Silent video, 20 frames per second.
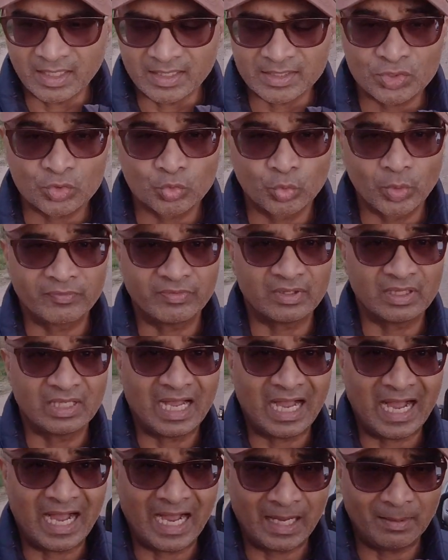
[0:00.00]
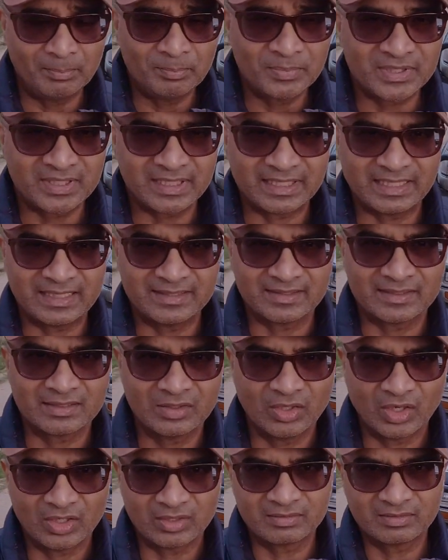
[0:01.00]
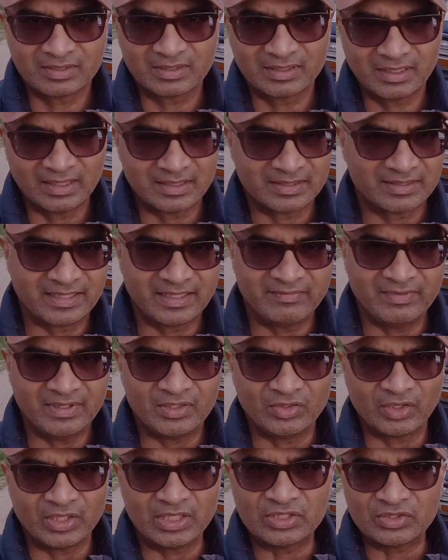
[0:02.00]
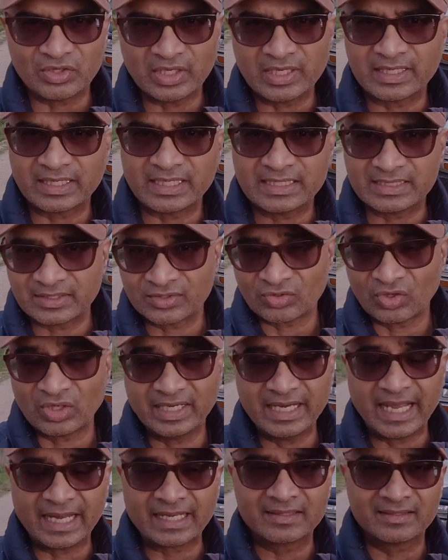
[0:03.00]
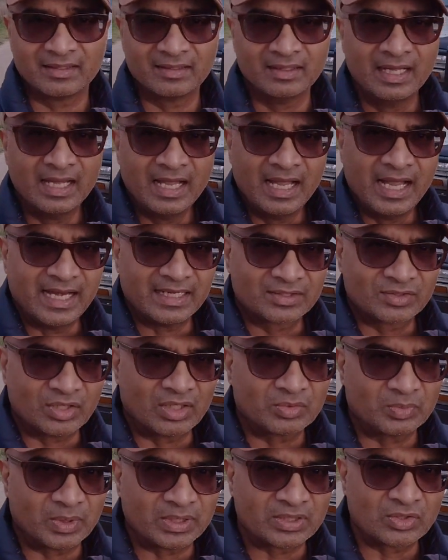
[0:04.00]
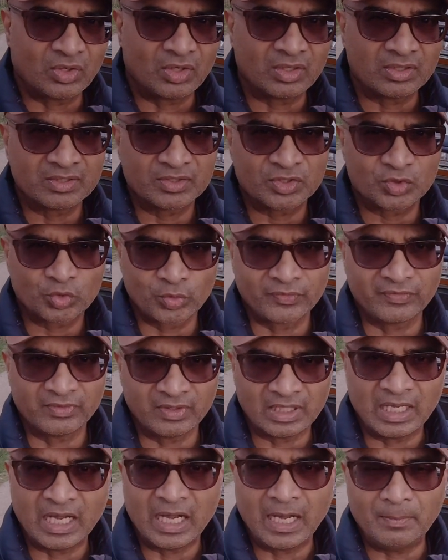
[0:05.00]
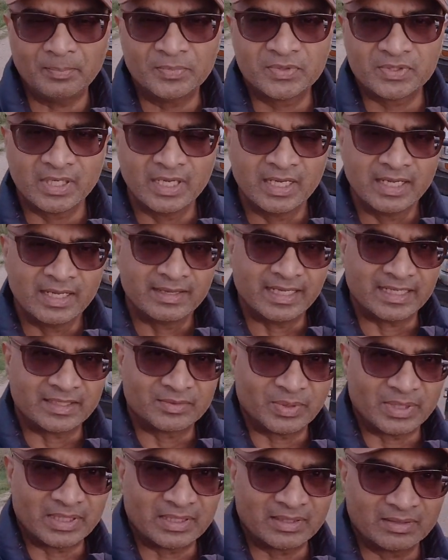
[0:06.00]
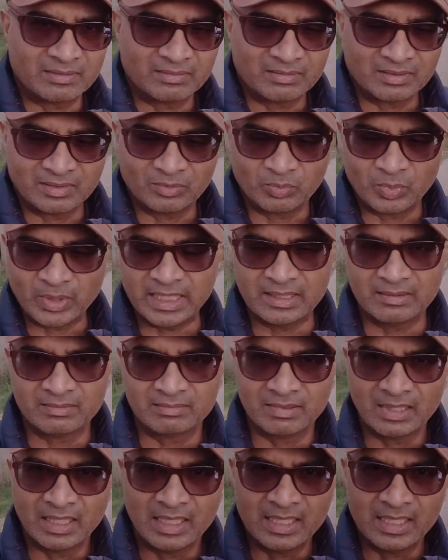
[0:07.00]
swivel hubs. It hasn't got CV joints or anything. It's a solid axle, and it's got what's called swivel hubs. That's when the wheel